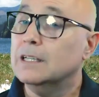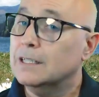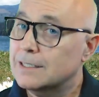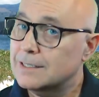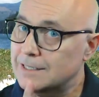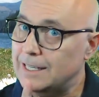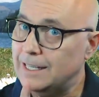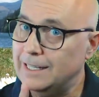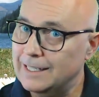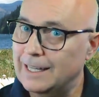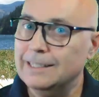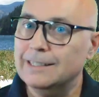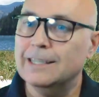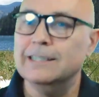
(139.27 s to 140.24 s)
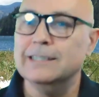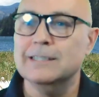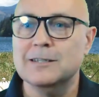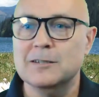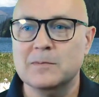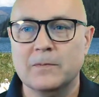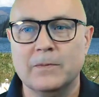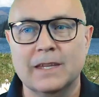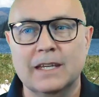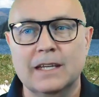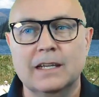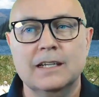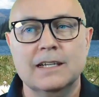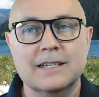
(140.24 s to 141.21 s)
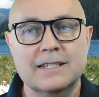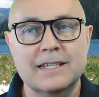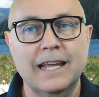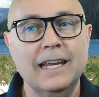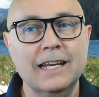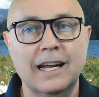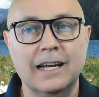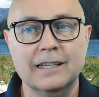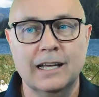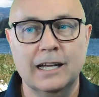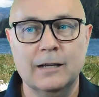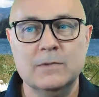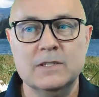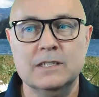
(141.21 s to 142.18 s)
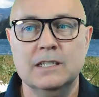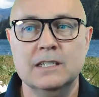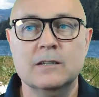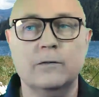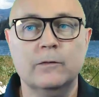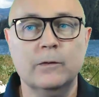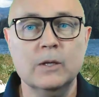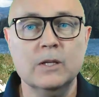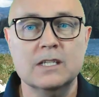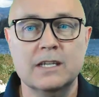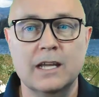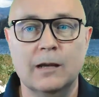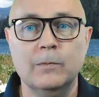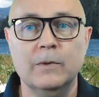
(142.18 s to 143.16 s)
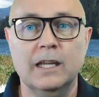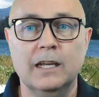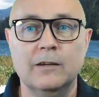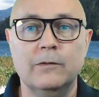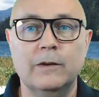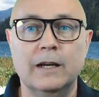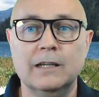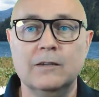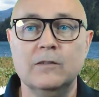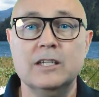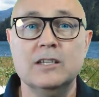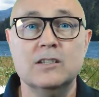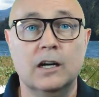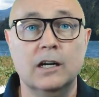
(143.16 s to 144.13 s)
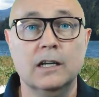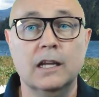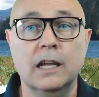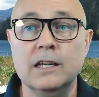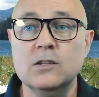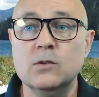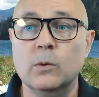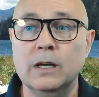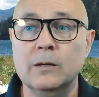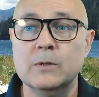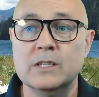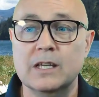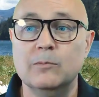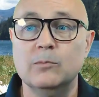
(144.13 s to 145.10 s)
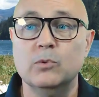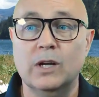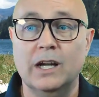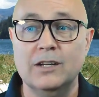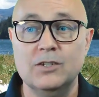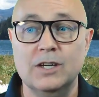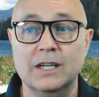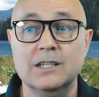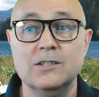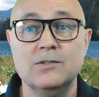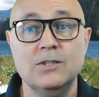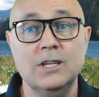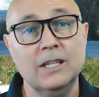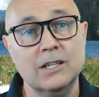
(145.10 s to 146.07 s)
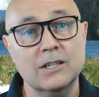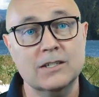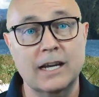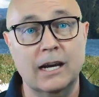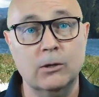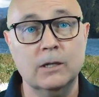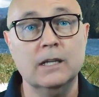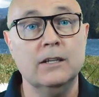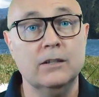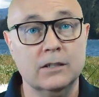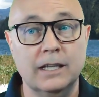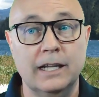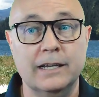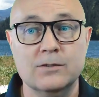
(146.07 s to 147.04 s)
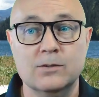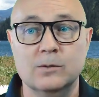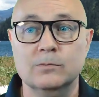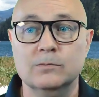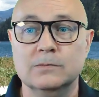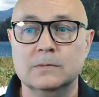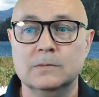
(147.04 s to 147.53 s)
Setting guidelines. Setting guidelines is the first step in effectively starting a 20% project Genius Hour in your classroom.